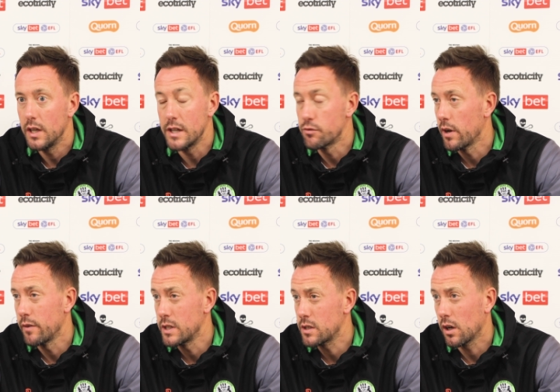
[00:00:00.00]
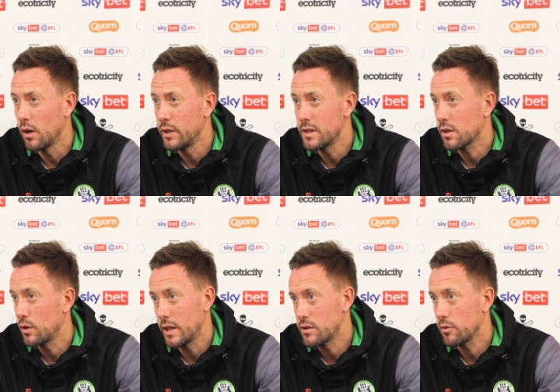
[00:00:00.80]
he's raring to go and he's
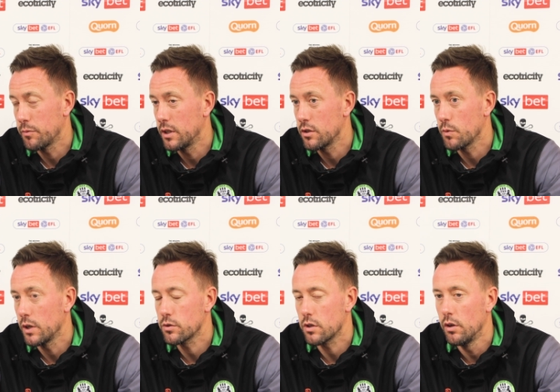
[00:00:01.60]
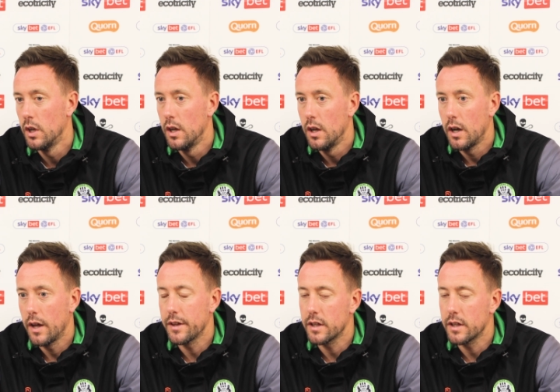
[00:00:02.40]
going to add something as well. So I